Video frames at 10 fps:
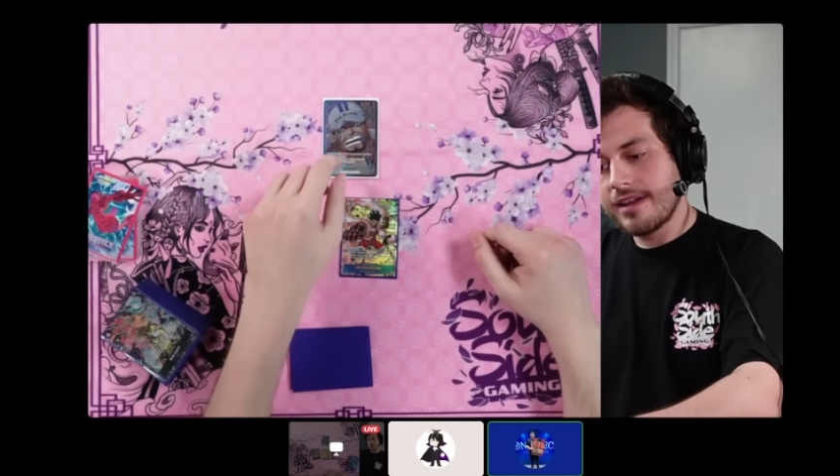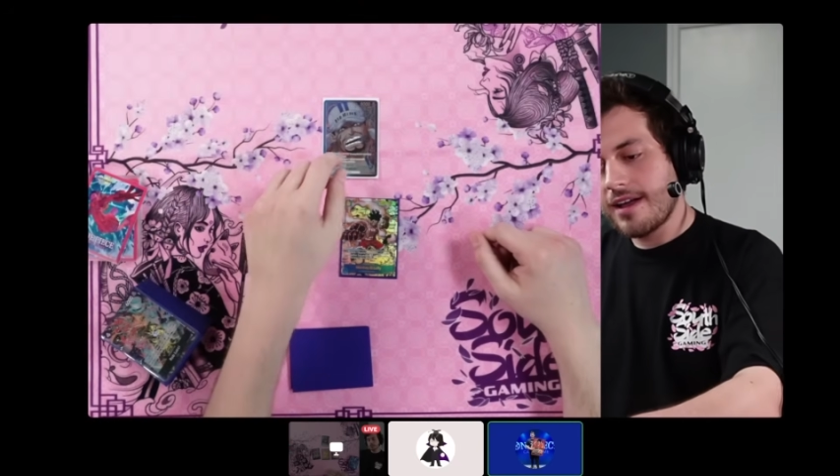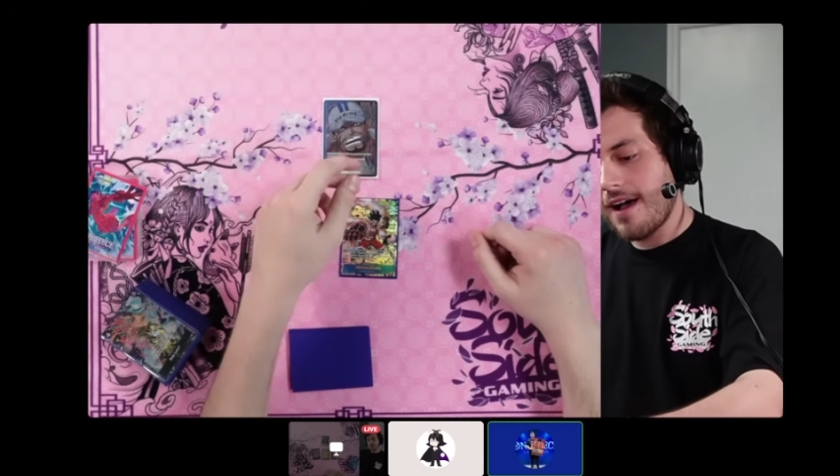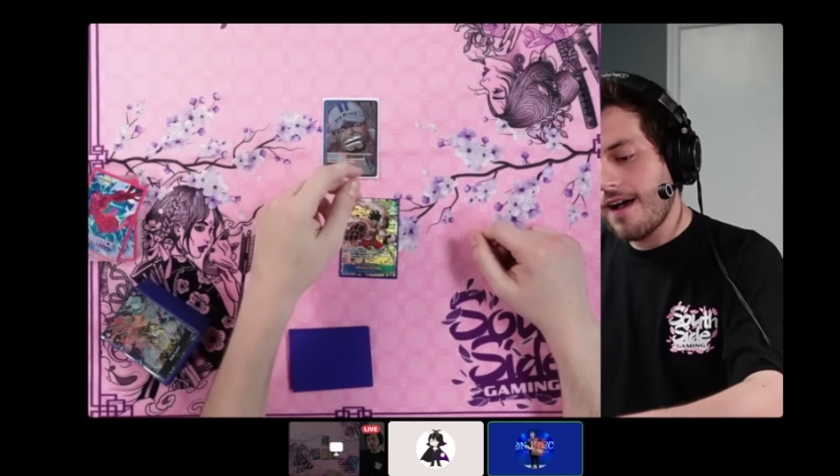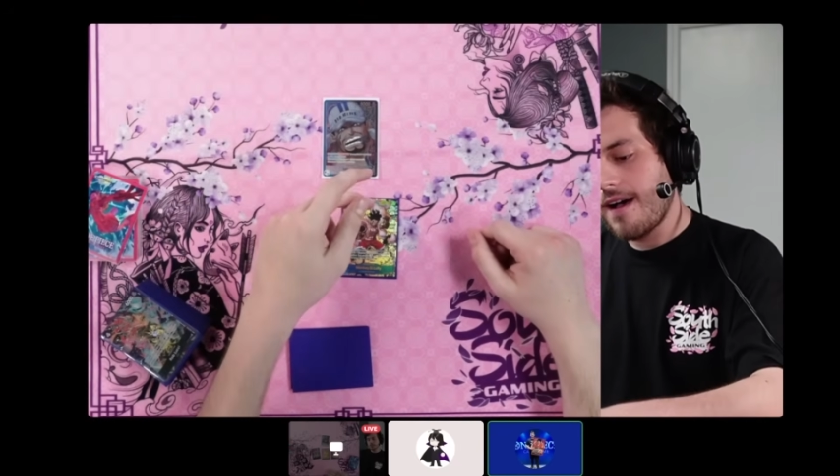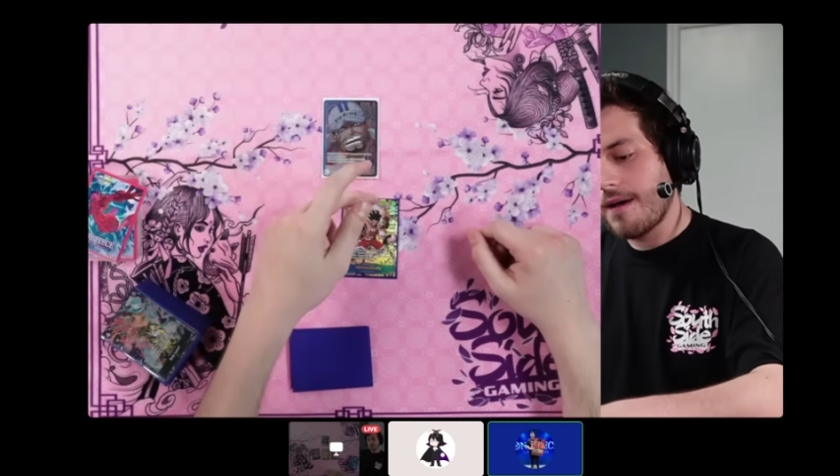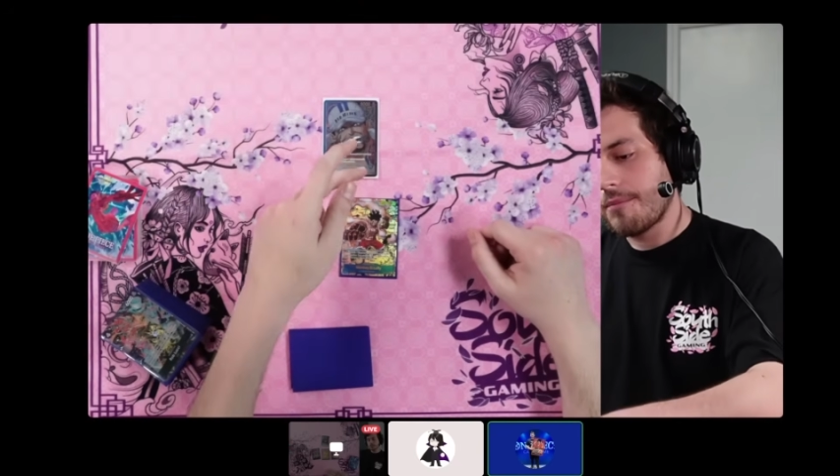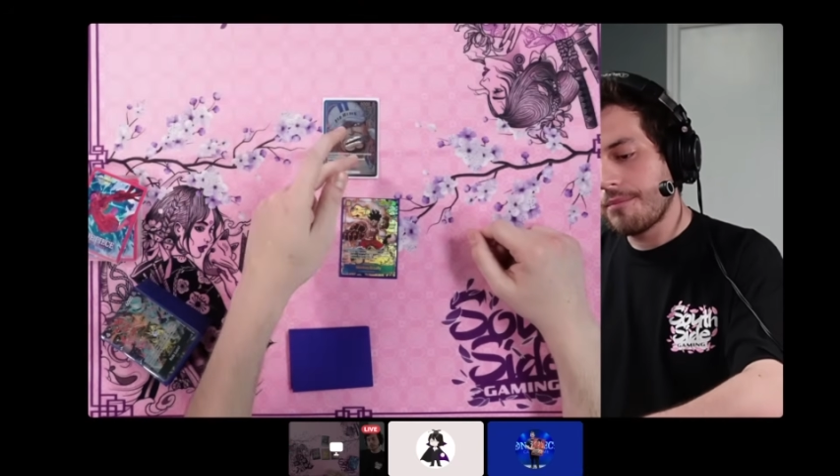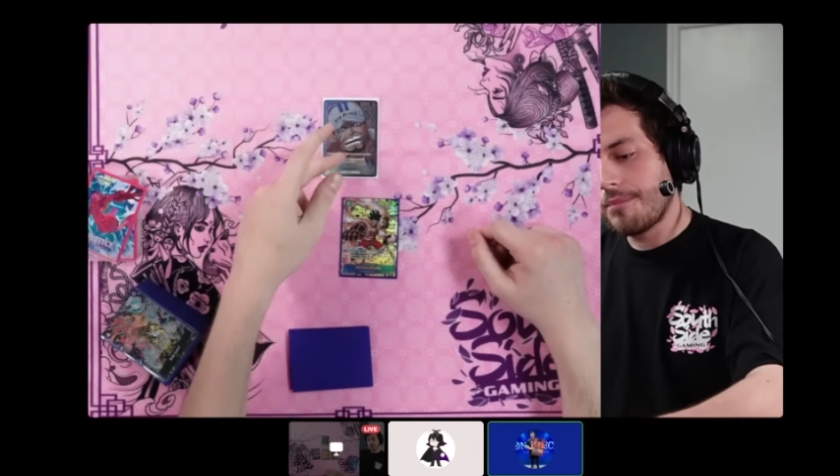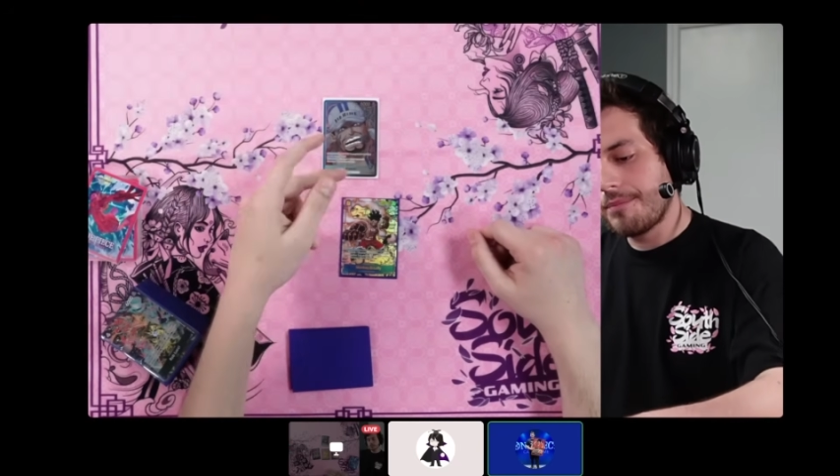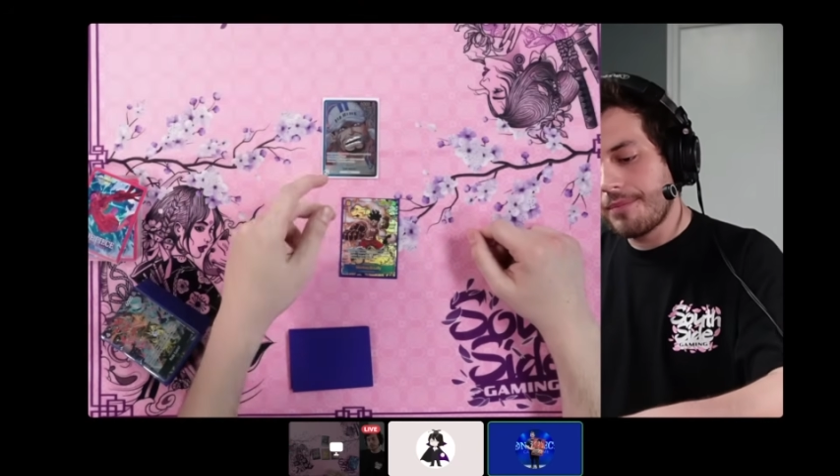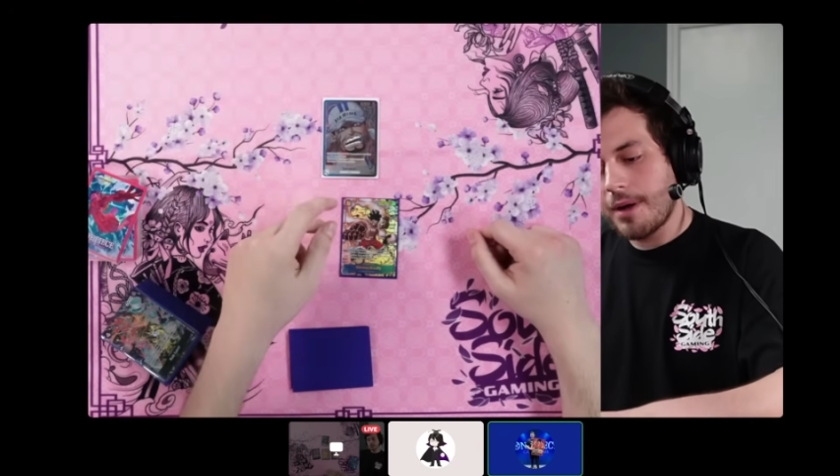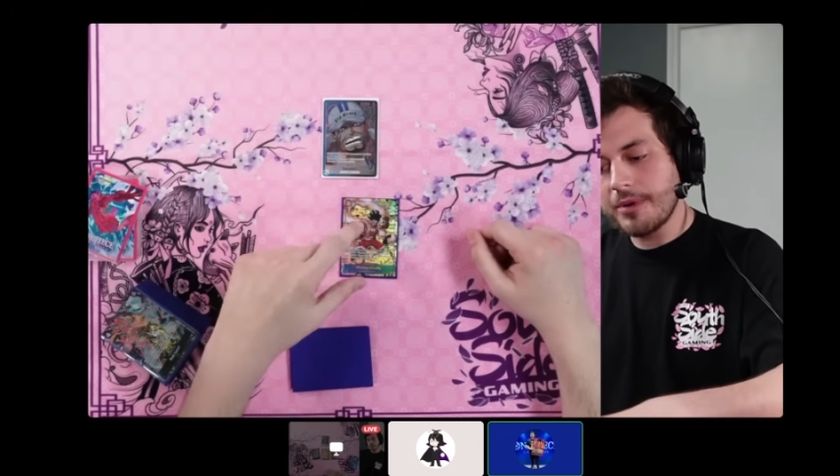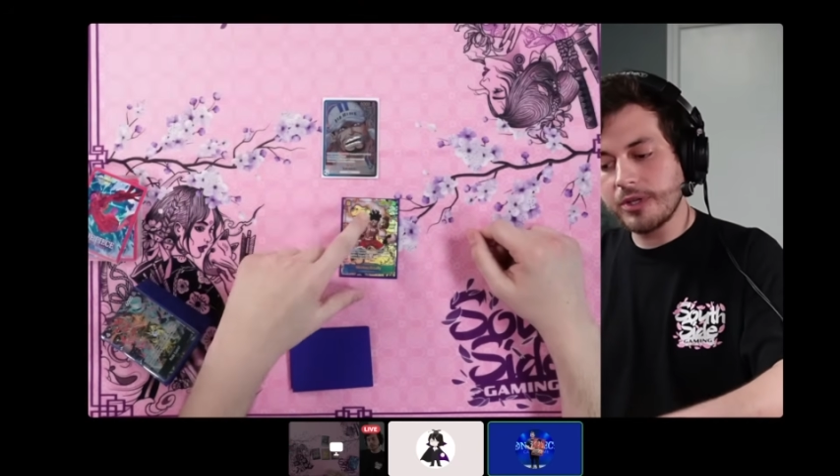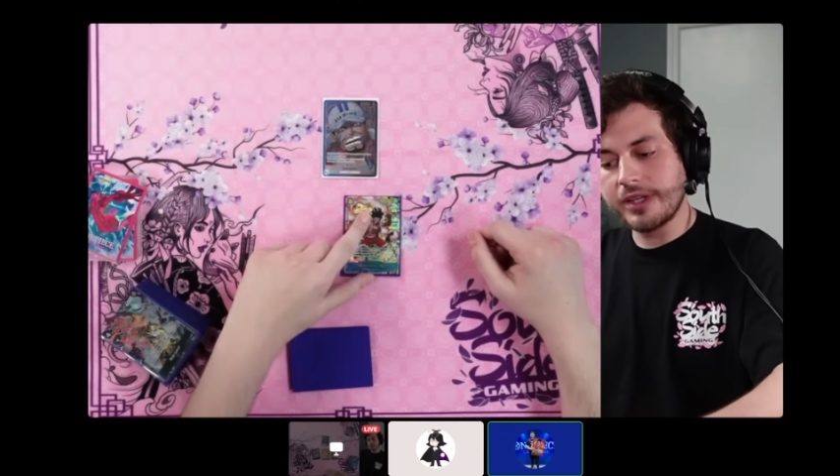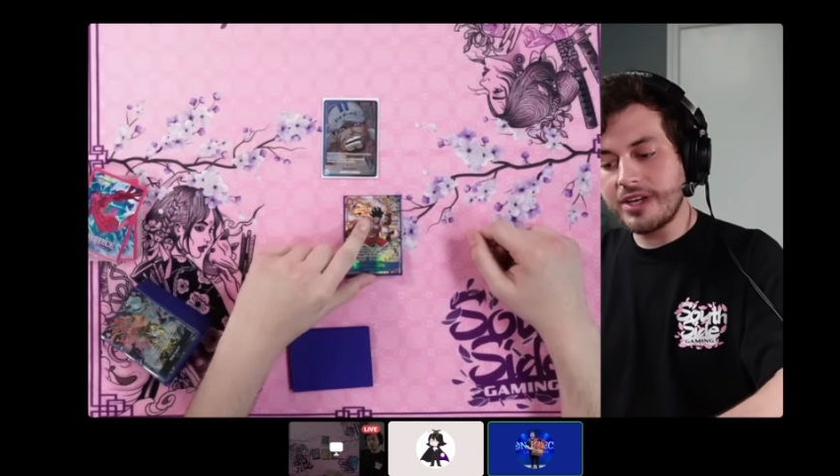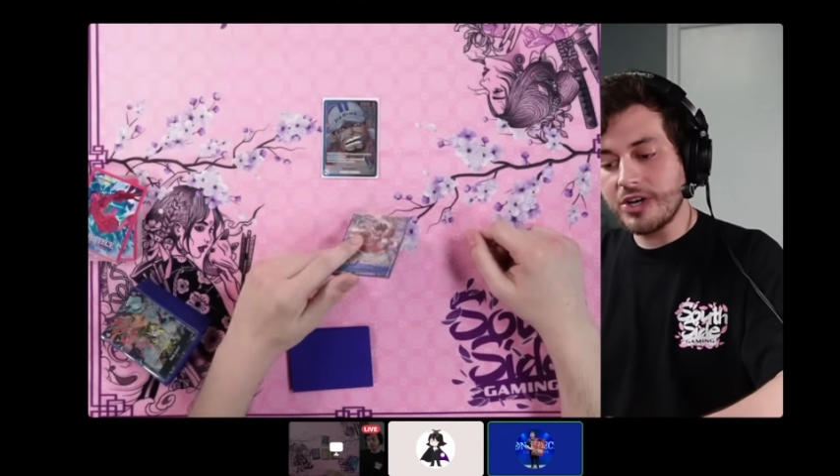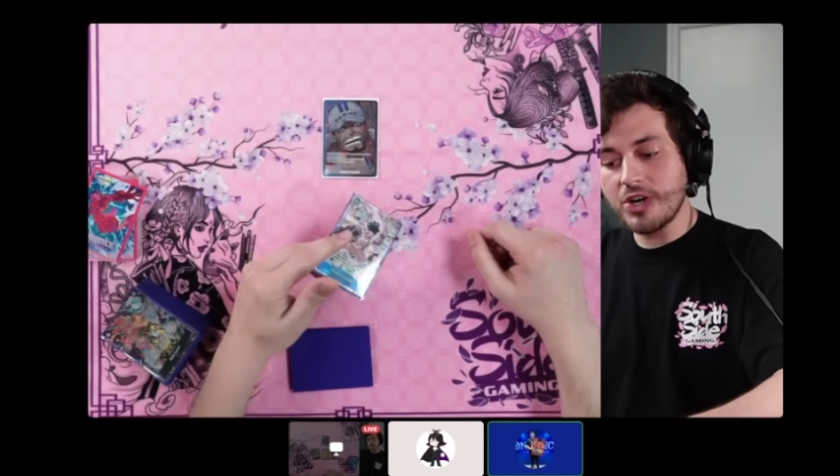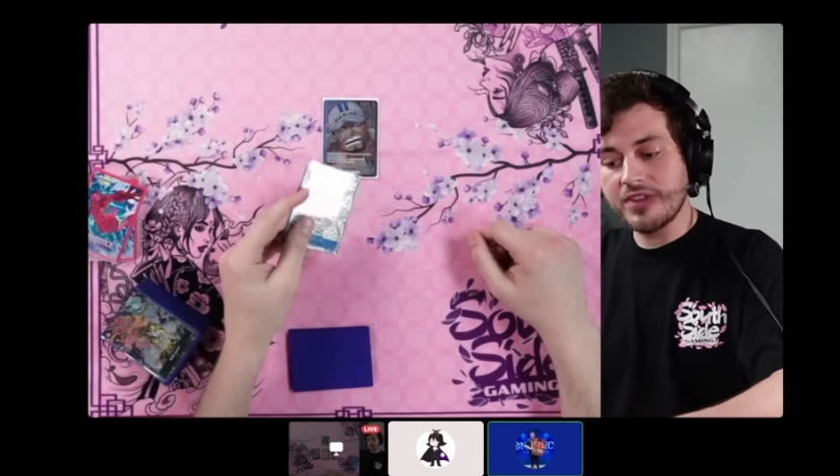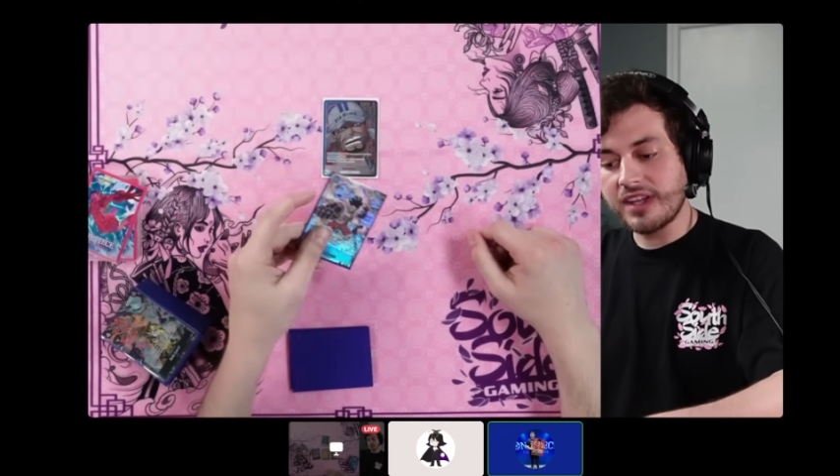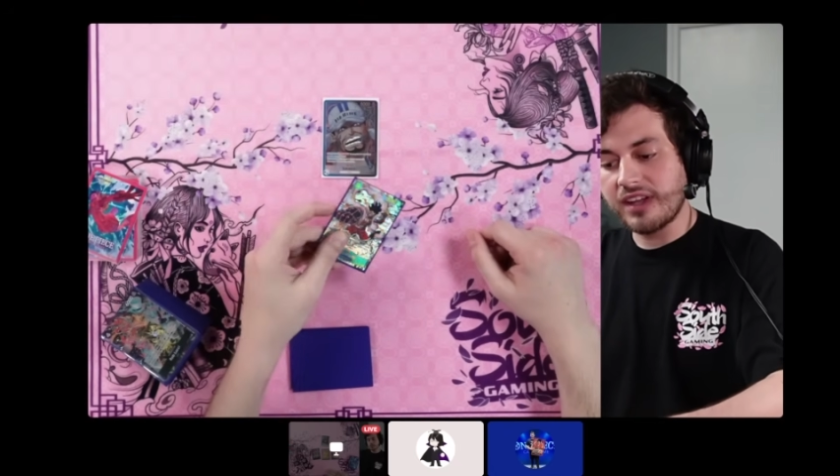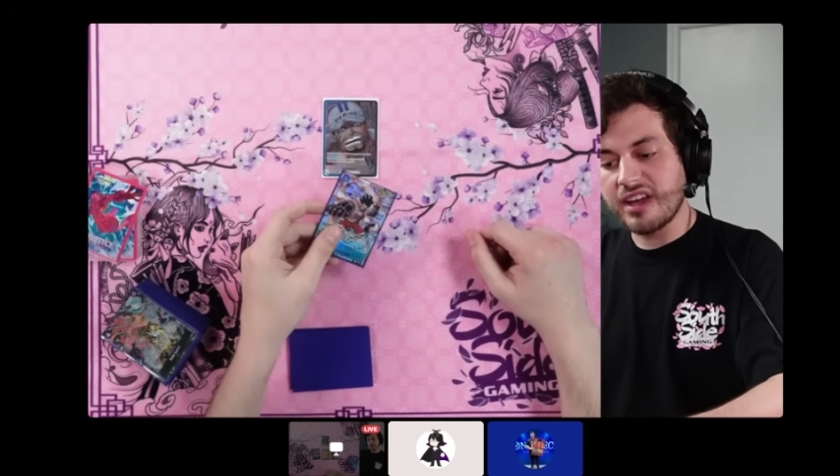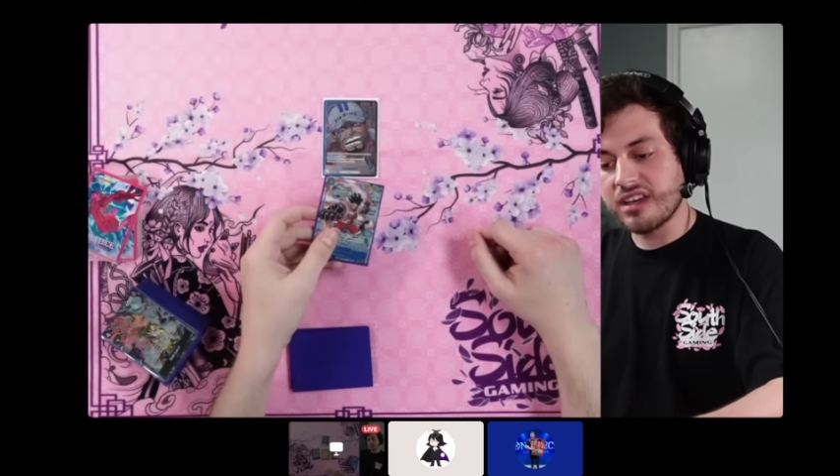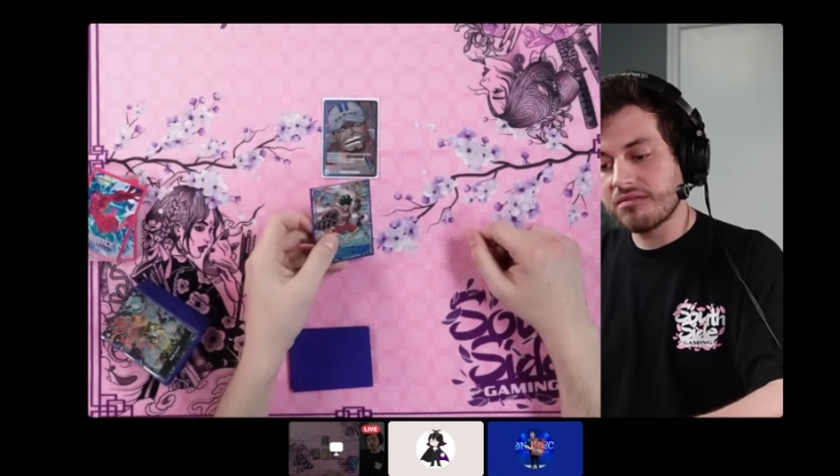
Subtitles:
pump your leader, and then like,